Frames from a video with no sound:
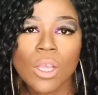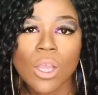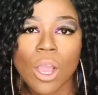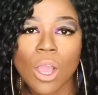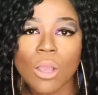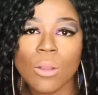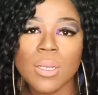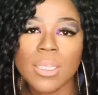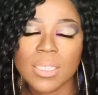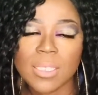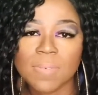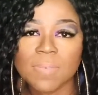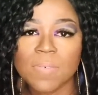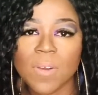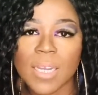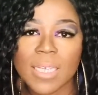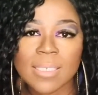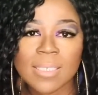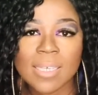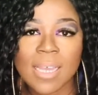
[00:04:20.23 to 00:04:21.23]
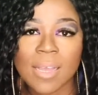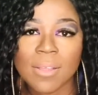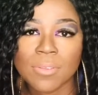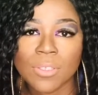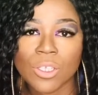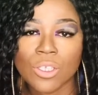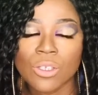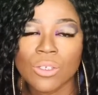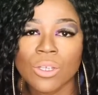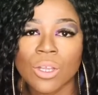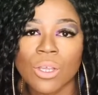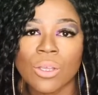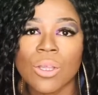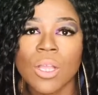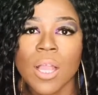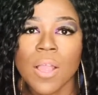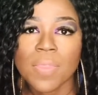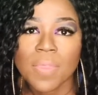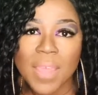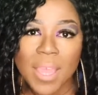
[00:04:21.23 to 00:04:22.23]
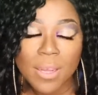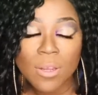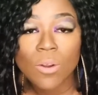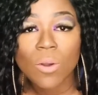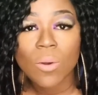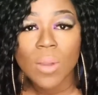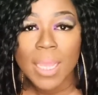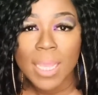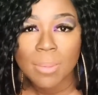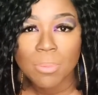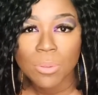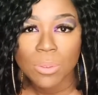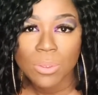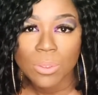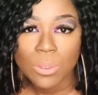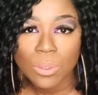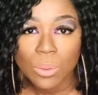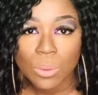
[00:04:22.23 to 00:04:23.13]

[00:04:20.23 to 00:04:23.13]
only to find out that, they're not able to